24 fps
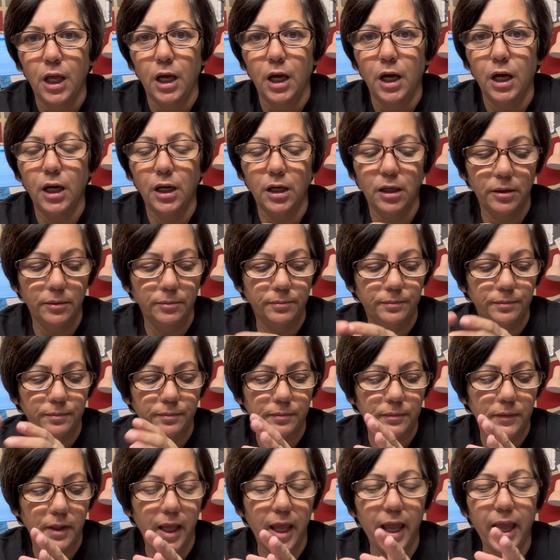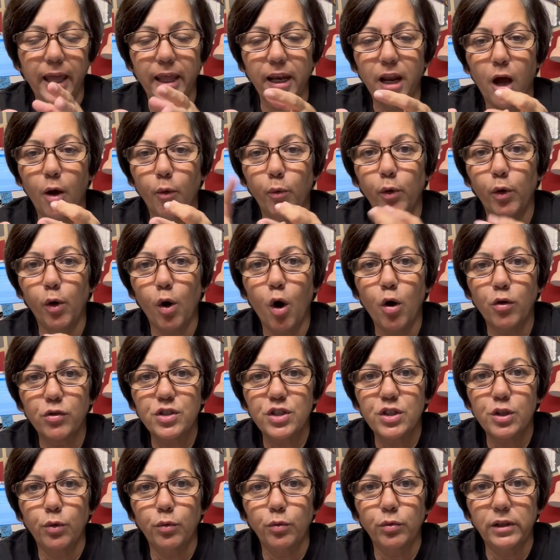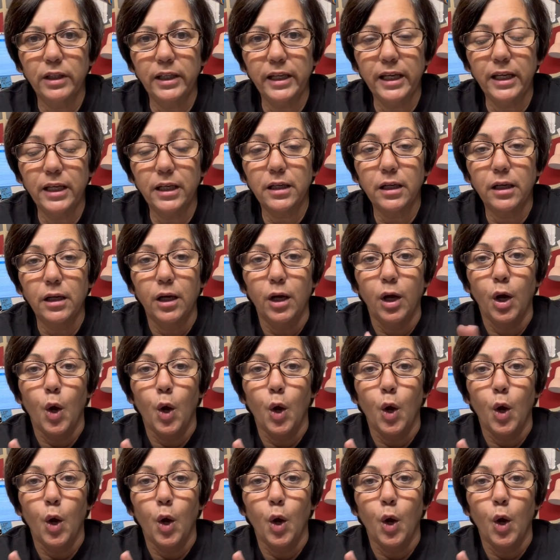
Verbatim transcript: Um, and I will also link